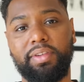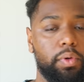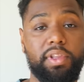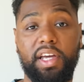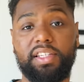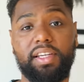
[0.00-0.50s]

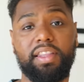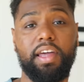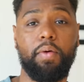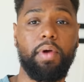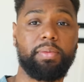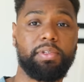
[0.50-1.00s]
With that said,
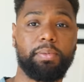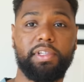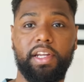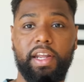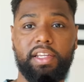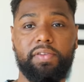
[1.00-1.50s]
that wraps up
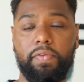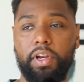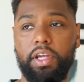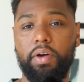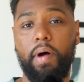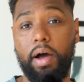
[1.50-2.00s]
today's
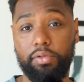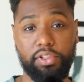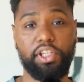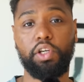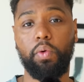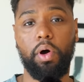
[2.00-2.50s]
video. I'll
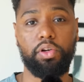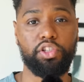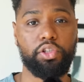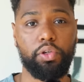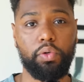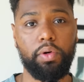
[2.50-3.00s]
see you all
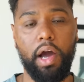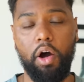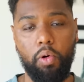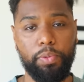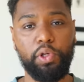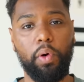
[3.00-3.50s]
soon. I
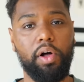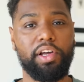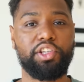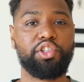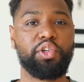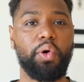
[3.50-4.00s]
hope you all
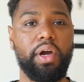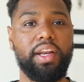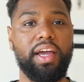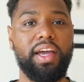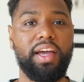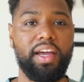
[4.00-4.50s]
enjoyed
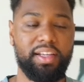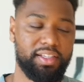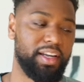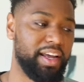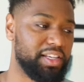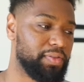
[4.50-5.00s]

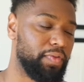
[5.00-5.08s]
today's